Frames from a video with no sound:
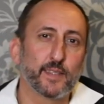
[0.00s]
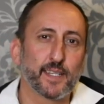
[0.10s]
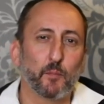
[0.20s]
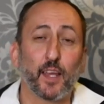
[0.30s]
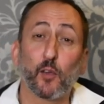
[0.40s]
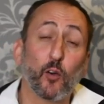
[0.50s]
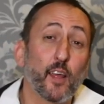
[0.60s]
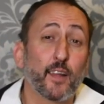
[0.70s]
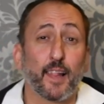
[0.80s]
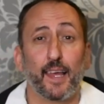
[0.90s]
some like
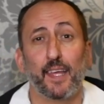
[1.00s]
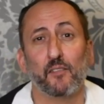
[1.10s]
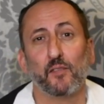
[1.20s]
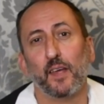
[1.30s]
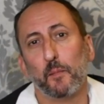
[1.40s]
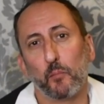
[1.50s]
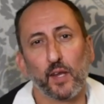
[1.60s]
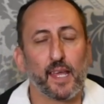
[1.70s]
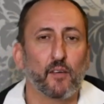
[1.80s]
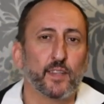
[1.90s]
autoclave,
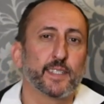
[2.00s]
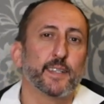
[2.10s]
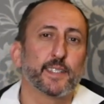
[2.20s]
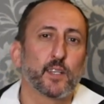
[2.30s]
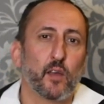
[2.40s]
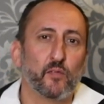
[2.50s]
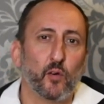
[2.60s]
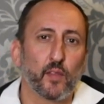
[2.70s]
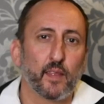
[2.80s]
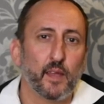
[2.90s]
brick ovens and so
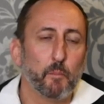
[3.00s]
forth.